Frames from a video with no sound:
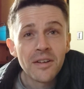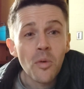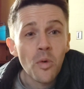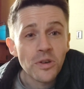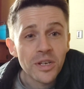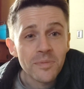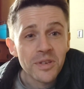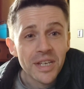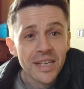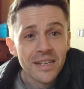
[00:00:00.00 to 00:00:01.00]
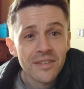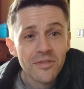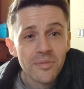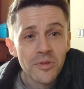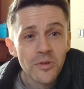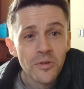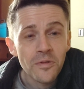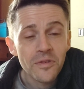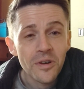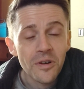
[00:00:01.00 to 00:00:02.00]
washing machines to
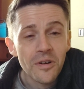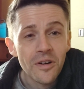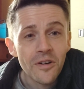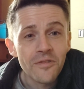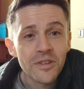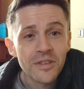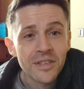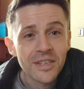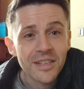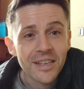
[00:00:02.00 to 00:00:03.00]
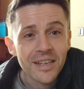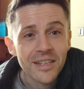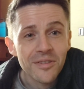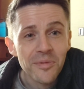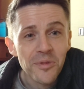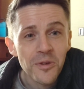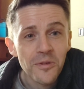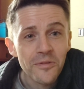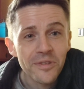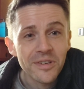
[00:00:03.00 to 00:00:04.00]
remove, got ovens and things to
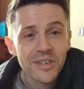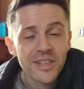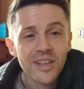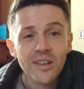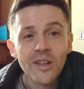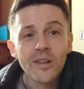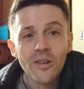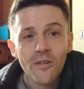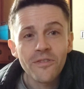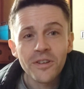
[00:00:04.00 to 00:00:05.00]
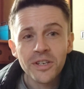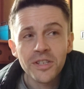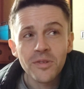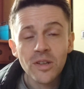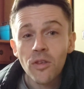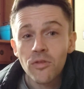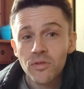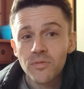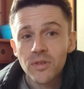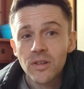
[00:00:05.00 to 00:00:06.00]
remove, and just a lot of furniture. So a lot
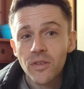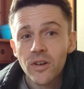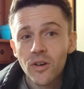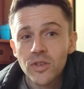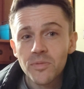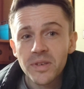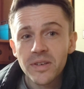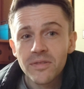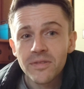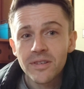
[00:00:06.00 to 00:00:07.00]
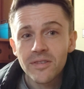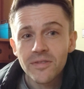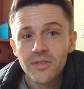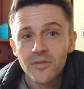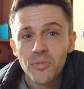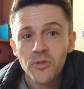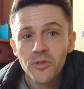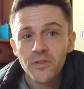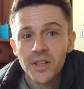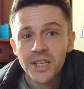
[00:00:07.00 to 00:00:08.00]
of the costs will be on
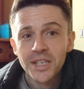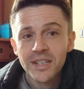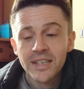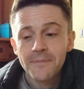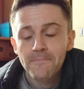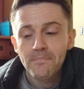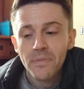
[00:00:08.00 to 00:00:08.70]
removal initially.